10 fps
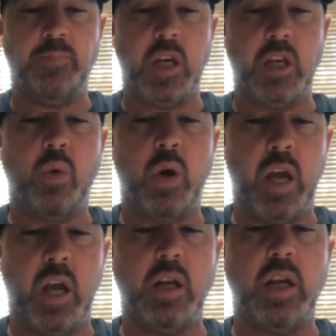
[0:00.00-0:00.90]
is
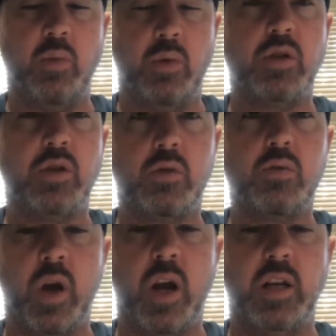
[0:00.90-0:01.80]
when he was
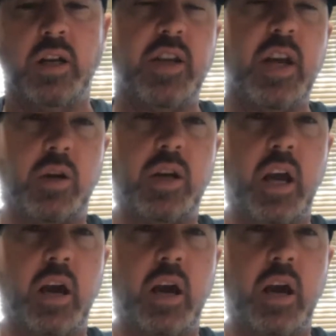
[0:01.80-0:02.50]
ready to say, okay,